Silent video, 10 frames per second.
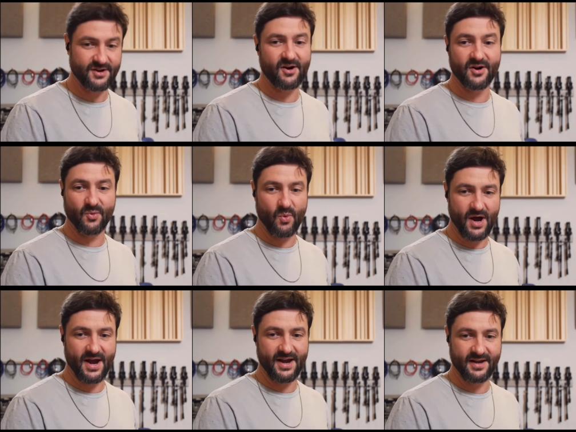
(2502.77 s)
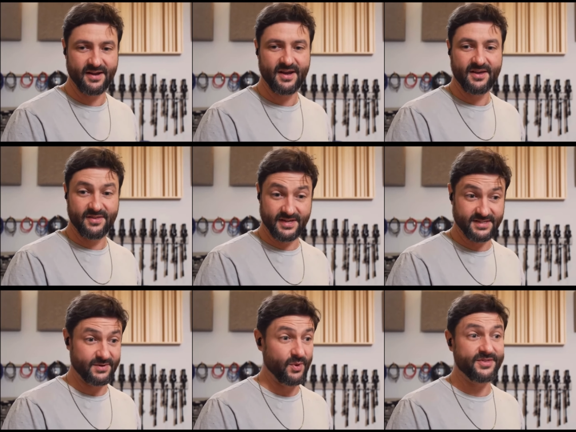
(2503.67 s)
are and why this
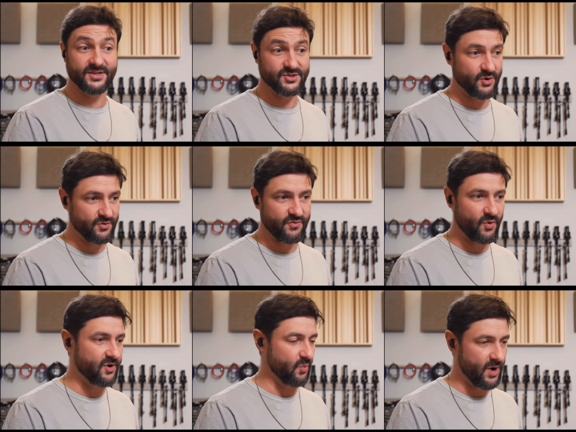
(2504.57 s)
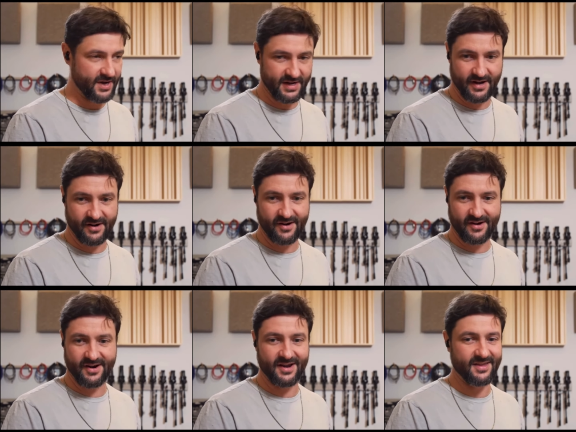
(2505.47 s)
and what they sold for and what
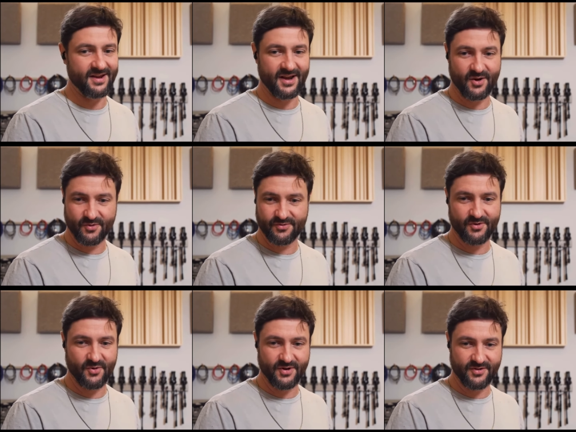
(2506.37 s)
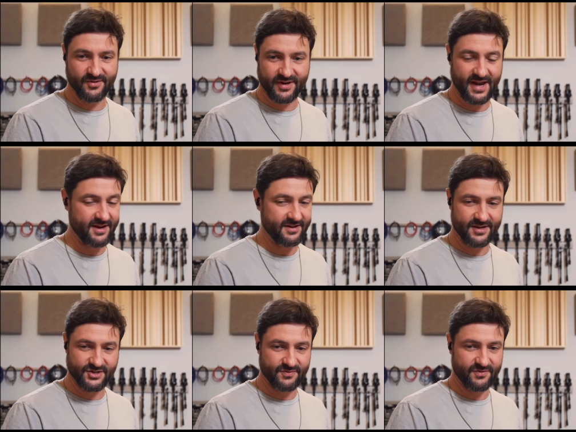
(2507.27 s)
year, and then I go through and do the
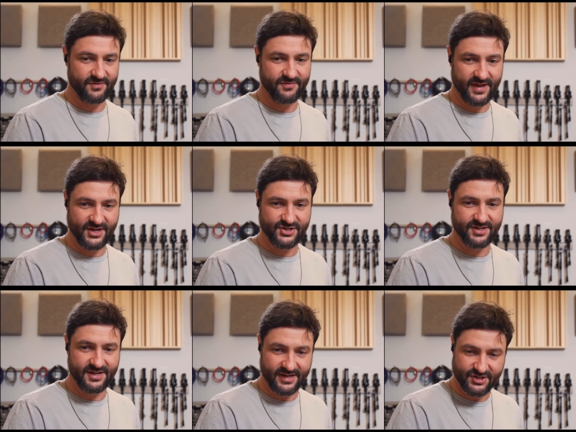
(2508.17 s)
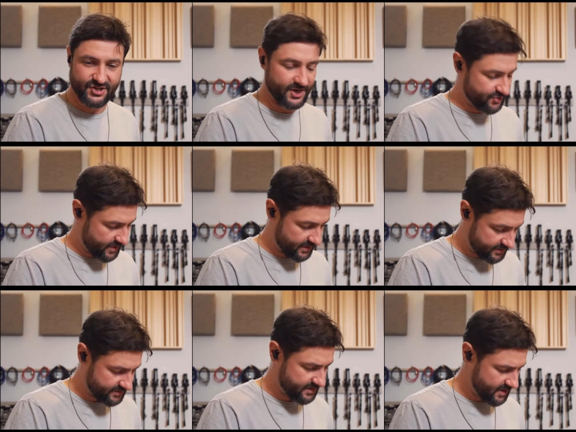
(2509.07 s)
calculation you, for inflation and exchange problem.
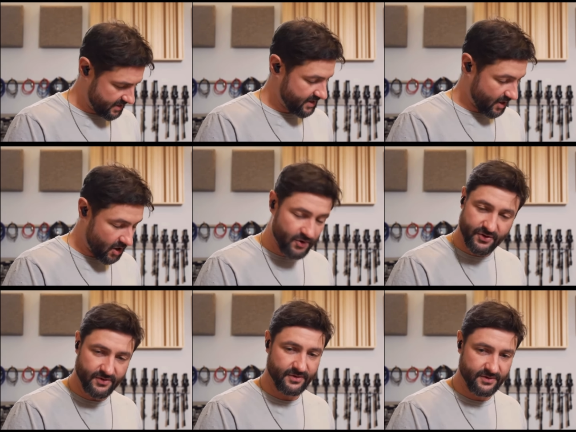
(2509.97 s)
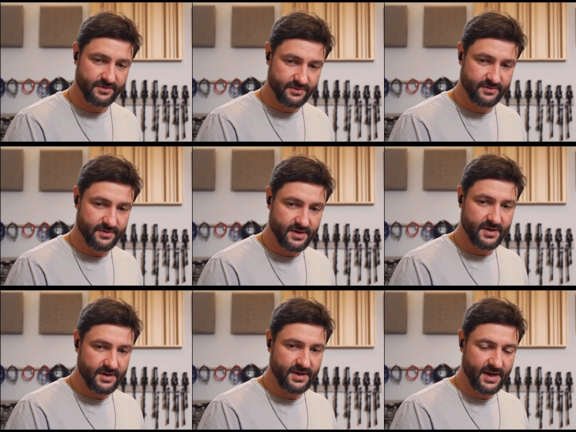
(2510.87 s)
rates. You, oh, you've got a oh, problem.
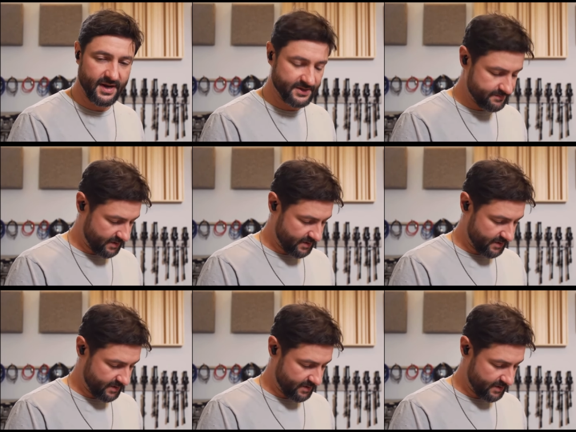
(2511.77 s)
yeah, ask